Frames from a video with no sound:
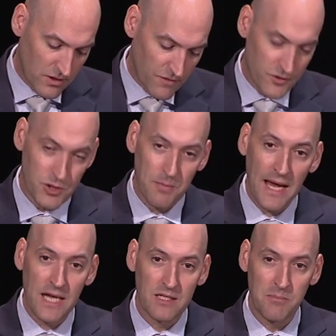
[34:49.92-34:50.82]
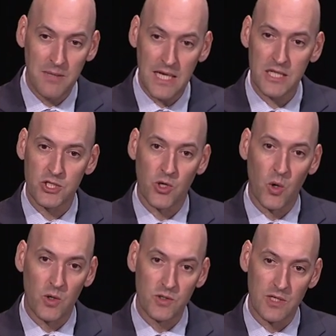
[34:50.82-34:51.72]
for Japan to meet its
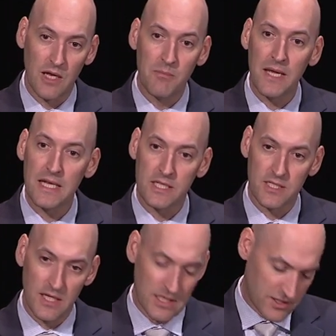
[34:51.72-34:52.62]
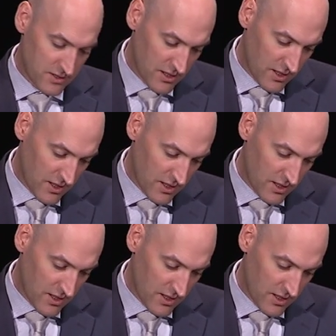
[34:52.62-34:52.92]
goals and meet its